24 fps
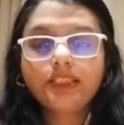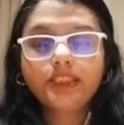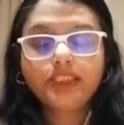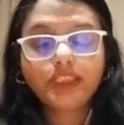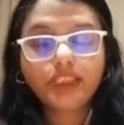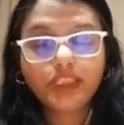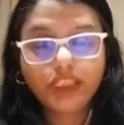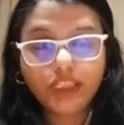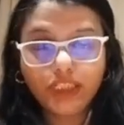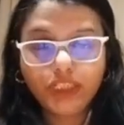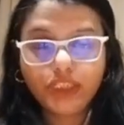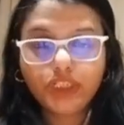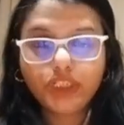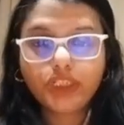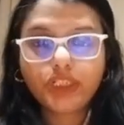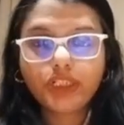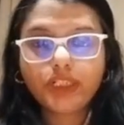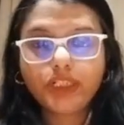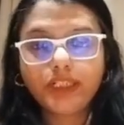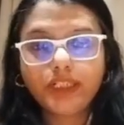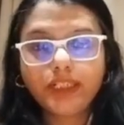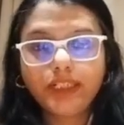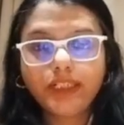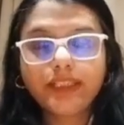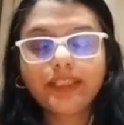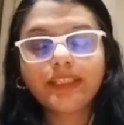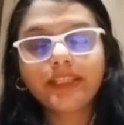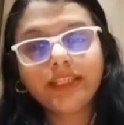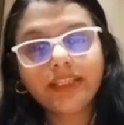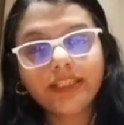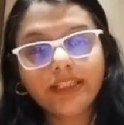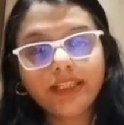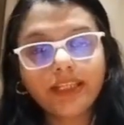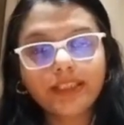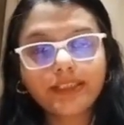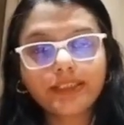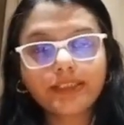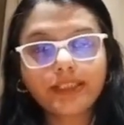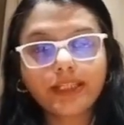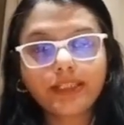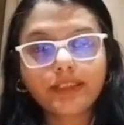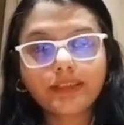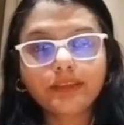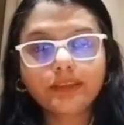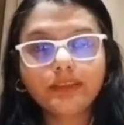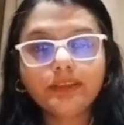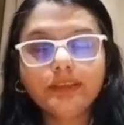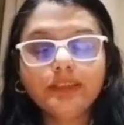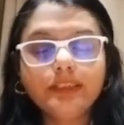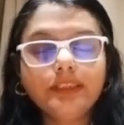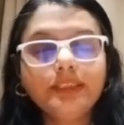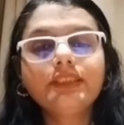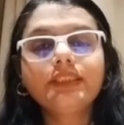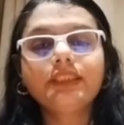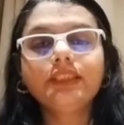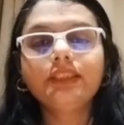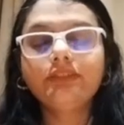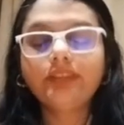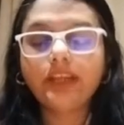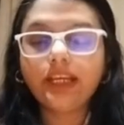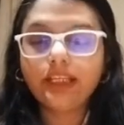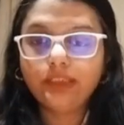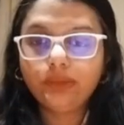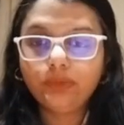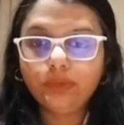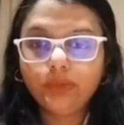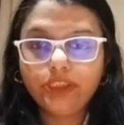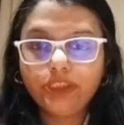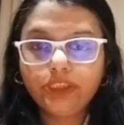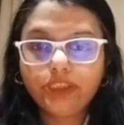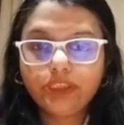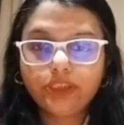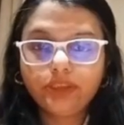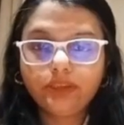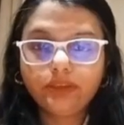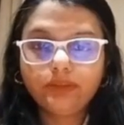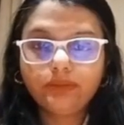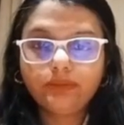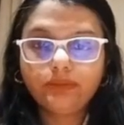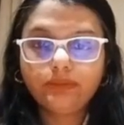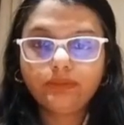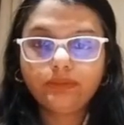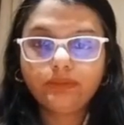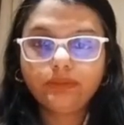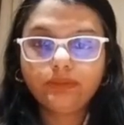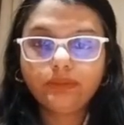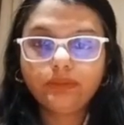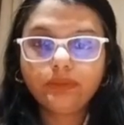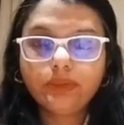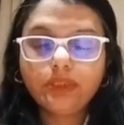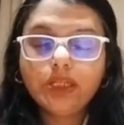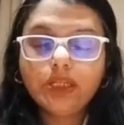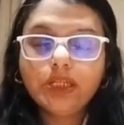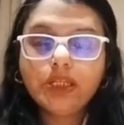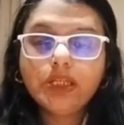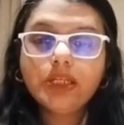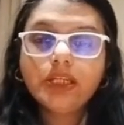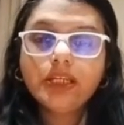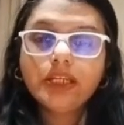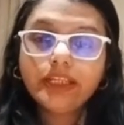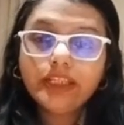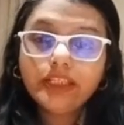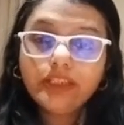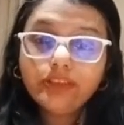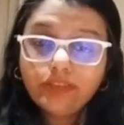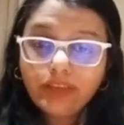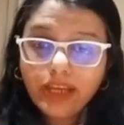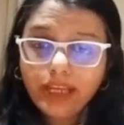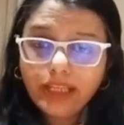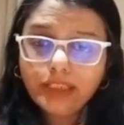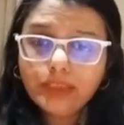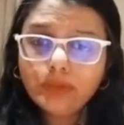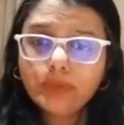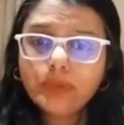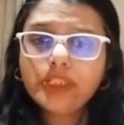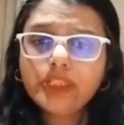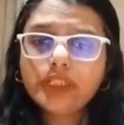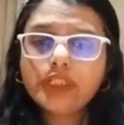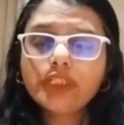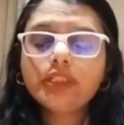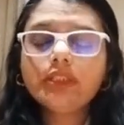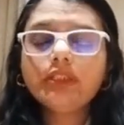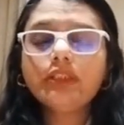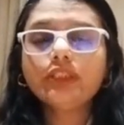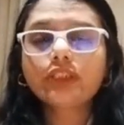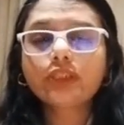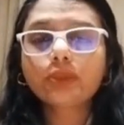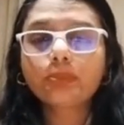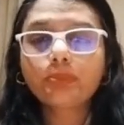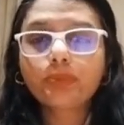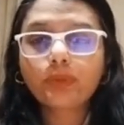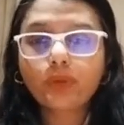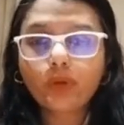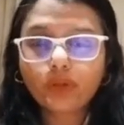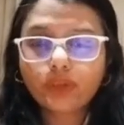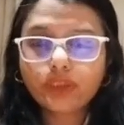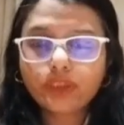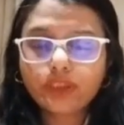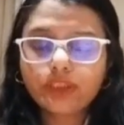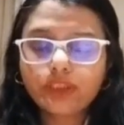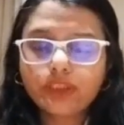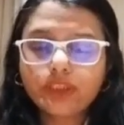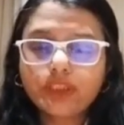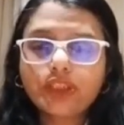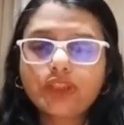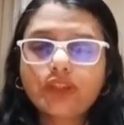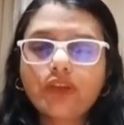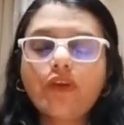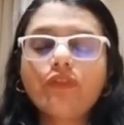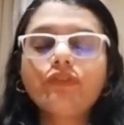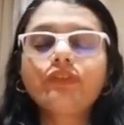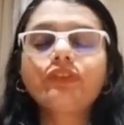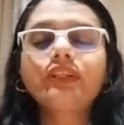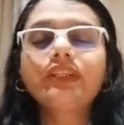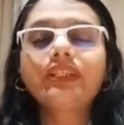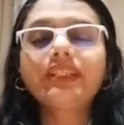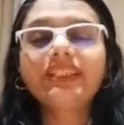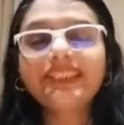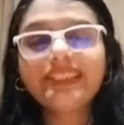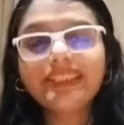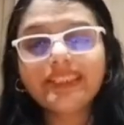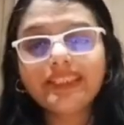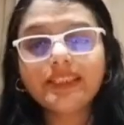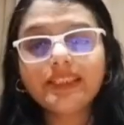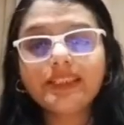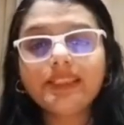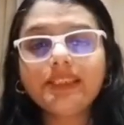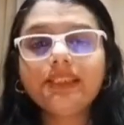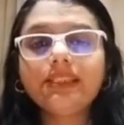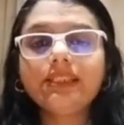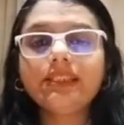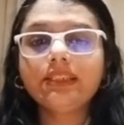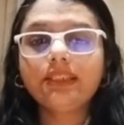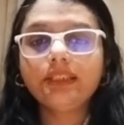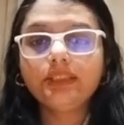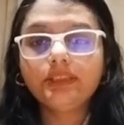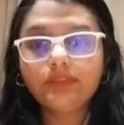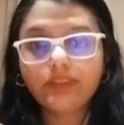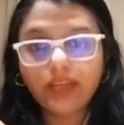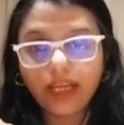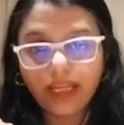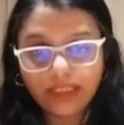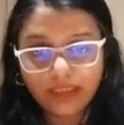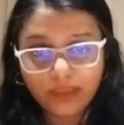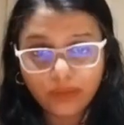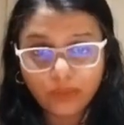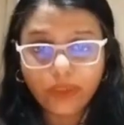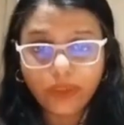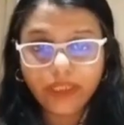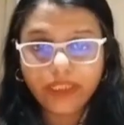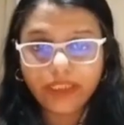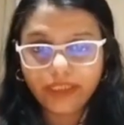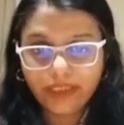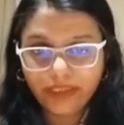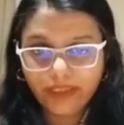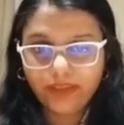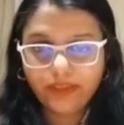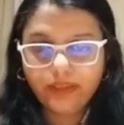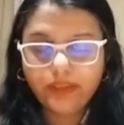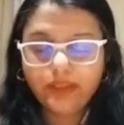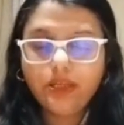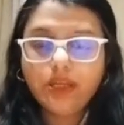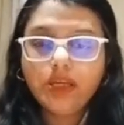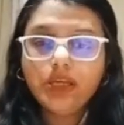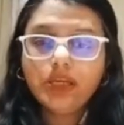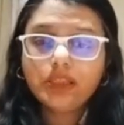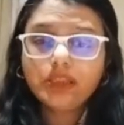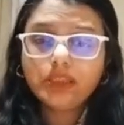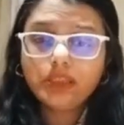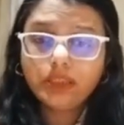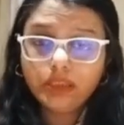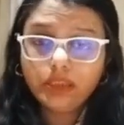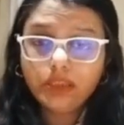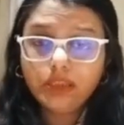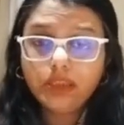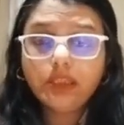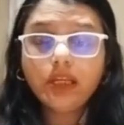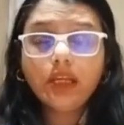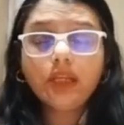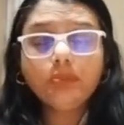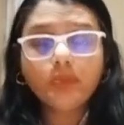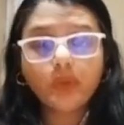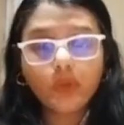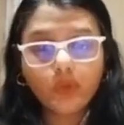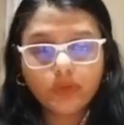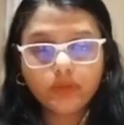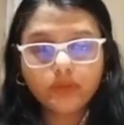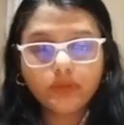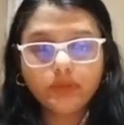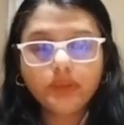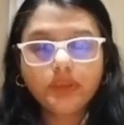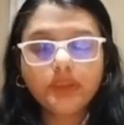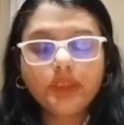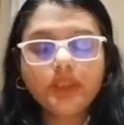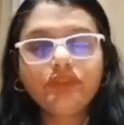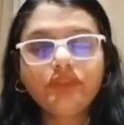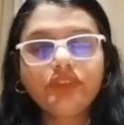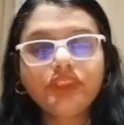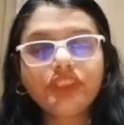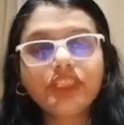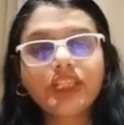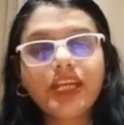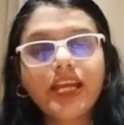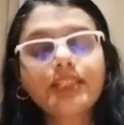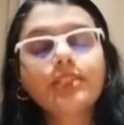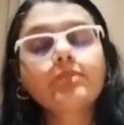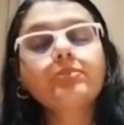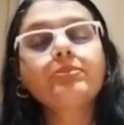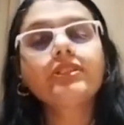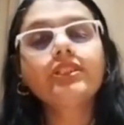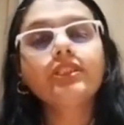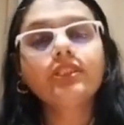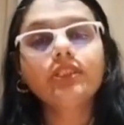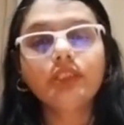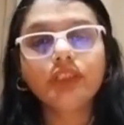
stage in the AI cycle is evaluation. Evaluation is a process of critically evaluating the AI models which has been